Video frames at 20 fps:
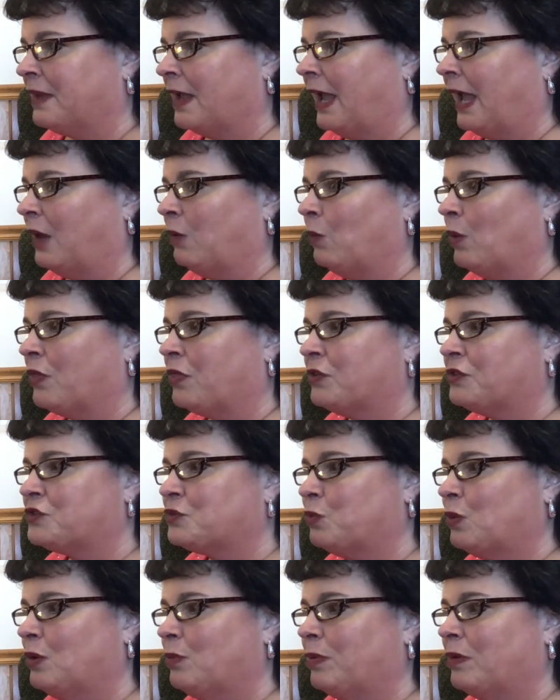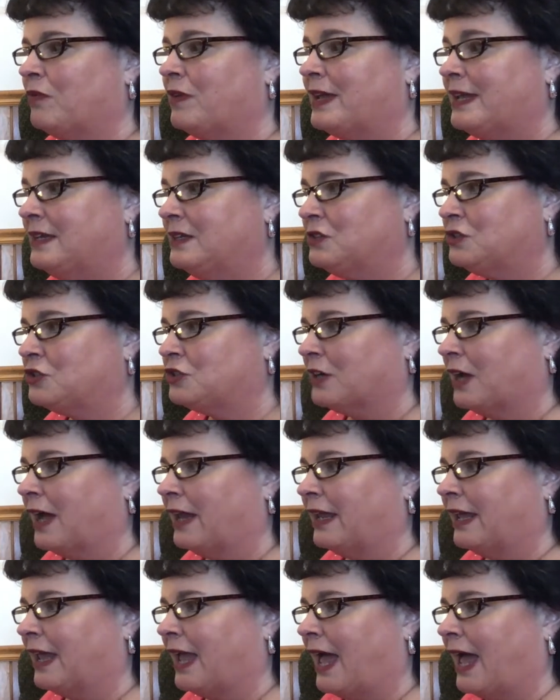And with a swoop of his
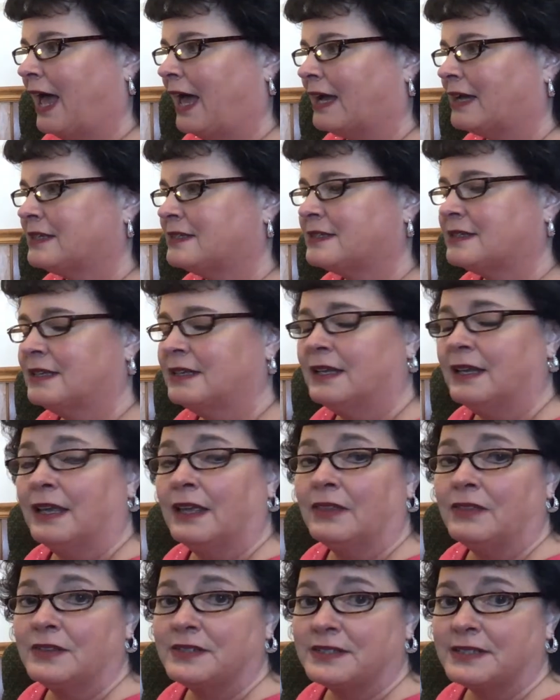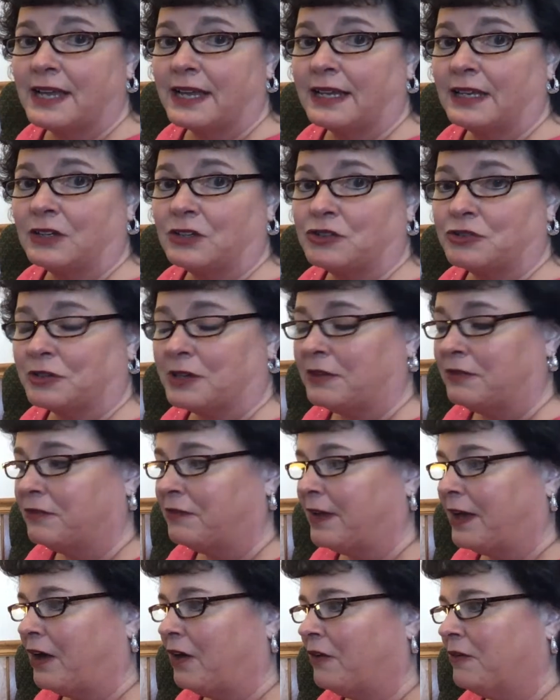shining axe, the second tree
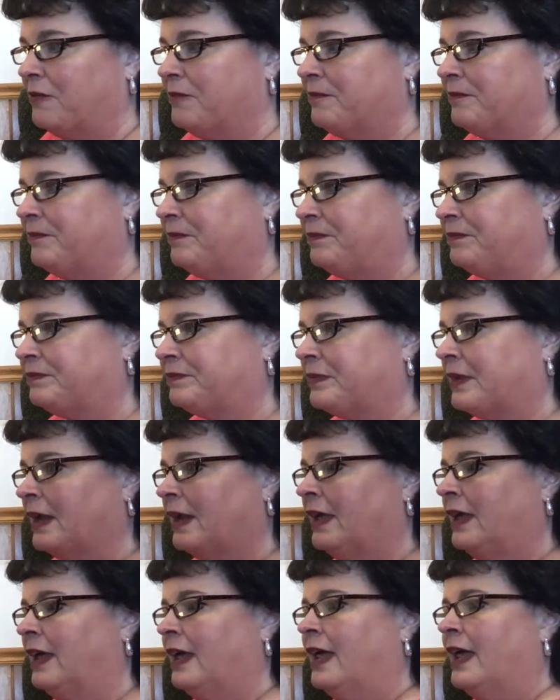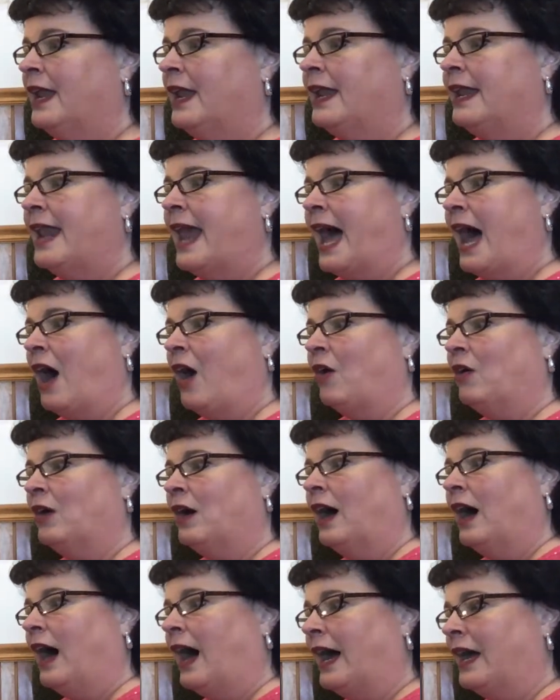fell.
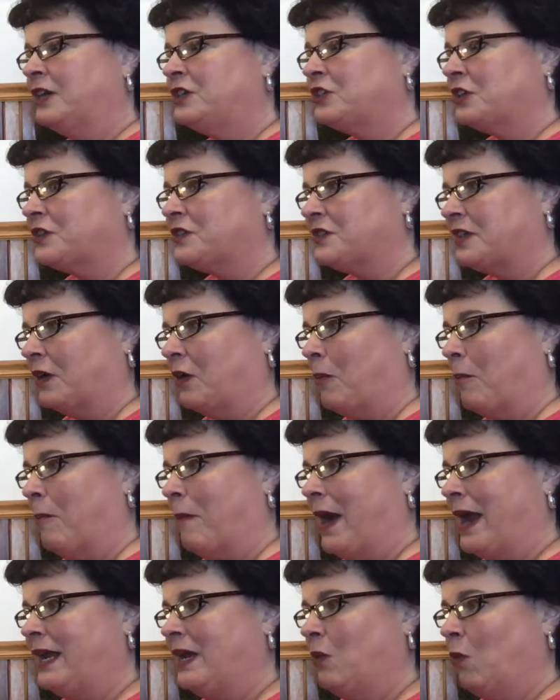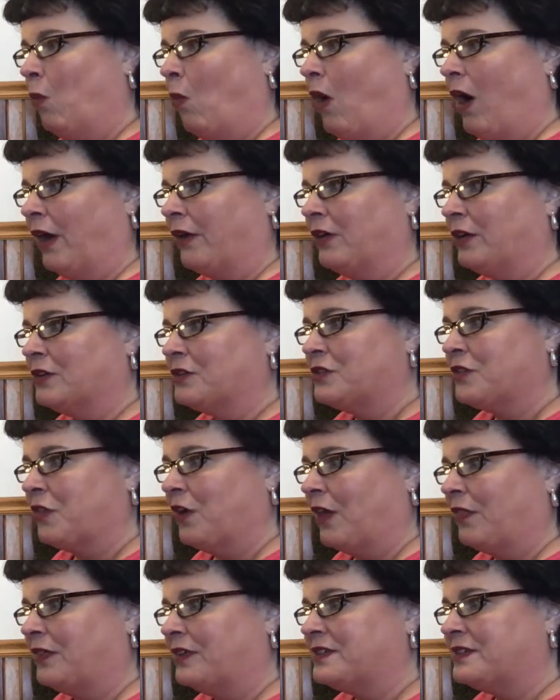Now I shall sail mighty waters,
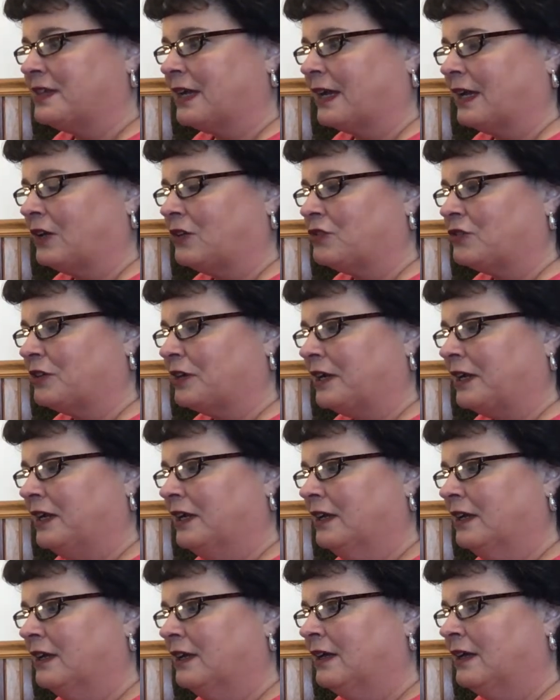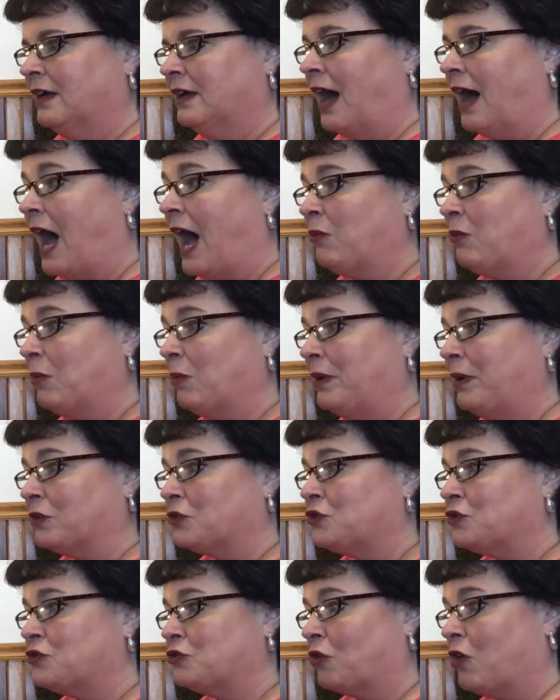thought the second tree. I will be a
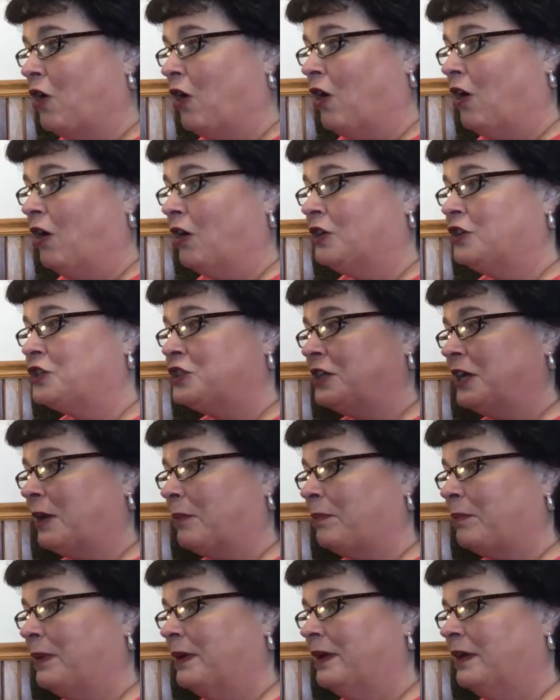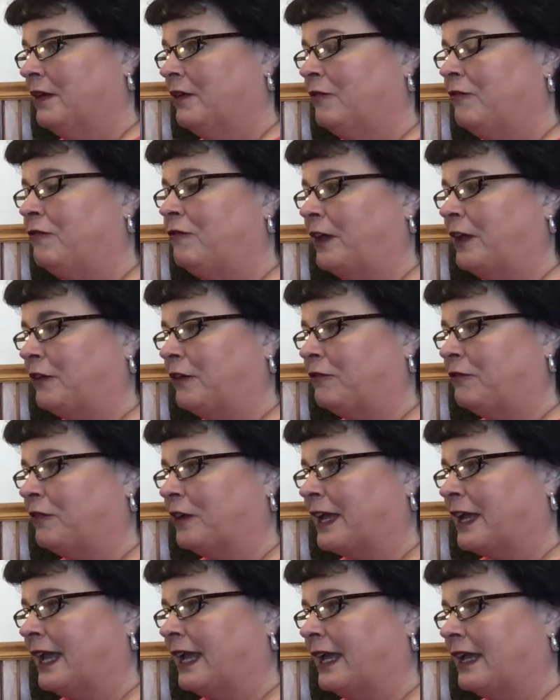strong ship, fit for
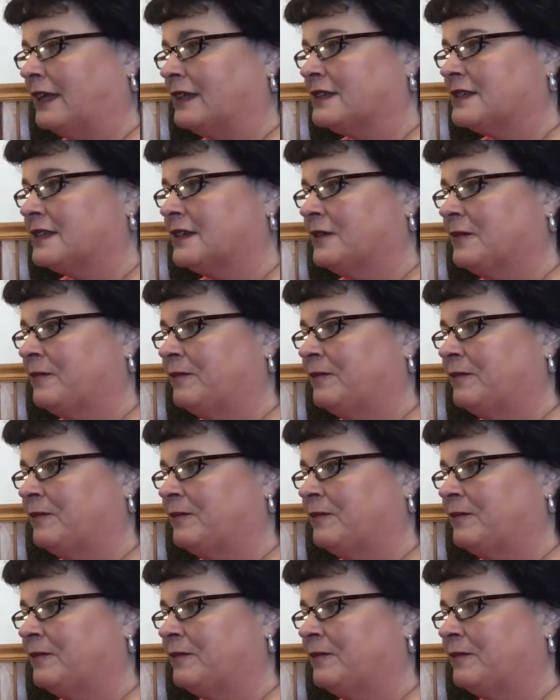kings.